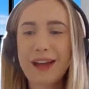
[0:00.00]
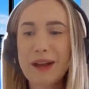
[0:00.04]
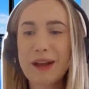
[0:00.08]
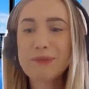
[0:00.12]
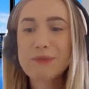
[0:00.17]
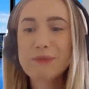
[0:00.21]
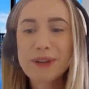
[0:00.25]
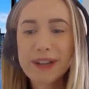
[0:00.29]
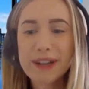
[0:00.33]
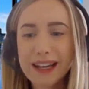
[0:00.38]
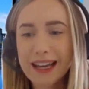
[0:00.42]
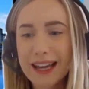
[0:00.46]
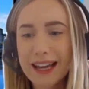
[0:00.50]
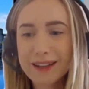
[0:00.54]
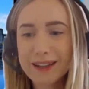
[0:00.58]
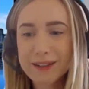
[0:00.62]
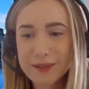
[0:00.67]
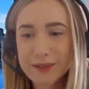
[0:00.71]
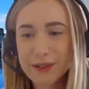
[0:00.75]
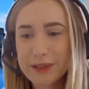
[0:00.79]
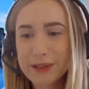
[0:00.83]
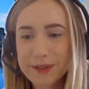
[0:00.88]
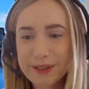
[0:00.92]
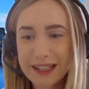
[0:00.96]
I want to get
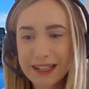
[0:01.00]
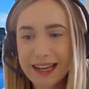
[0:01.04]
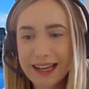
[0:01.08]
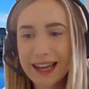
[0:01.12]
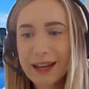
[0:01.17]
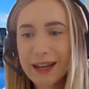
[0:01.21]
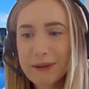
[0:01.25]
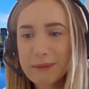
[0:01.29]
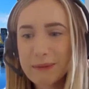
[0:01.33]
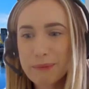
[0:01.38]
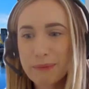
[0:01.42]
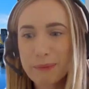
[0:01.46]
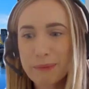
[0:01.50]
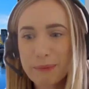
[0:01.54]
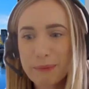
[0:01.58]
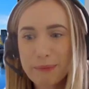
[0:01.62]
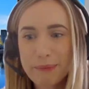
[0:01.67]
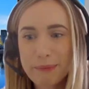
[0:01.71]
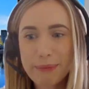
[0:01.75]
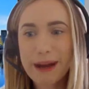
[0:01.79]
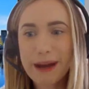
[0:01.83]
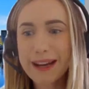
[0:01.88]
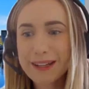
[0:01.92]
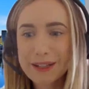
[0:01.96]
involved in it,
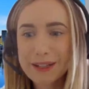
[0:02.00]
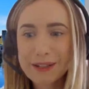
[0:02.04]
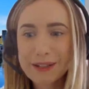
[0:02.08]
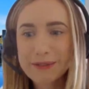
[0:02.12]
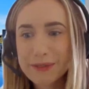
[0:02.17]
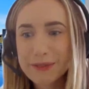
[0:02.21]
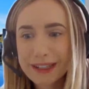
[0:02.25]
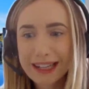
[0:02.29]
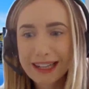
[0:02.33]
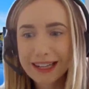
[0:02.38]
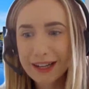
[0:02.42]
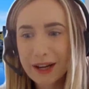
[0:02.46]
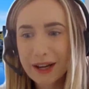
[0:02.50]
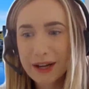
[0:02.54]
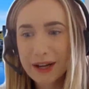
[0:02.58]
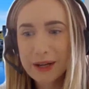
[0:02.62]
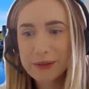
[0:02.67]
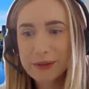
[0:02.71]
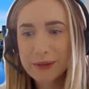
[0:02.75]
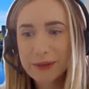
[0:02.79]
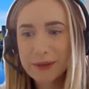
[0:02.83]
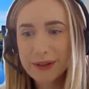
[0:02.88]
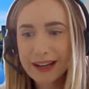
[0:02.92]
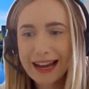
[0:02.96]
but I don't really
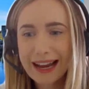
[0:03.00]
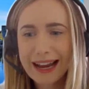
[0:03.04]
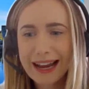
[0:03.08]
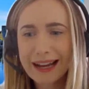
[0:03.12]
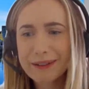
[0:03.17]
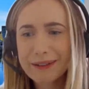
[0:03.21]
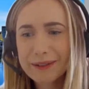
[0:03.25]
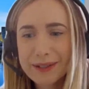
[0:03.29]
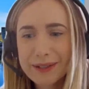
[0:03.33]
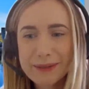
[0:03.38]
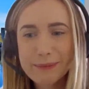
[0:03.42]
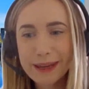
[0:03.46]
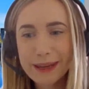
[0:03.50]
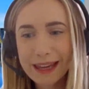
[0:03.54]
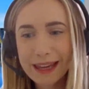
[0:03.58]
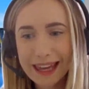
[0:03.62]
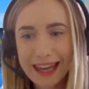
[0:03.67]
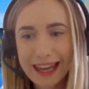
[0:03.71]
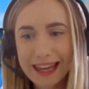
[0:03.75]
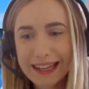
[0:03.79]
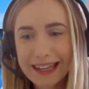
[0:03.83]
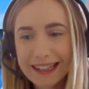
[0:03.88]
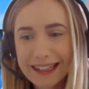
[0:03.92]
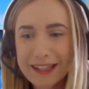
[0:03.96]
know how to
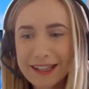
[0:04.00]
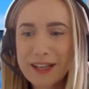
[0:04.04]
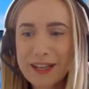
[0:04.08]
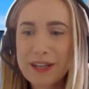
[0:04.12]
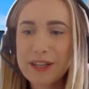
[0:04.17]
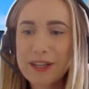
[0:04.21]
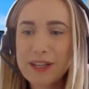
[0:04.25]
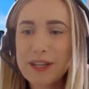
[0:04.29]
begin.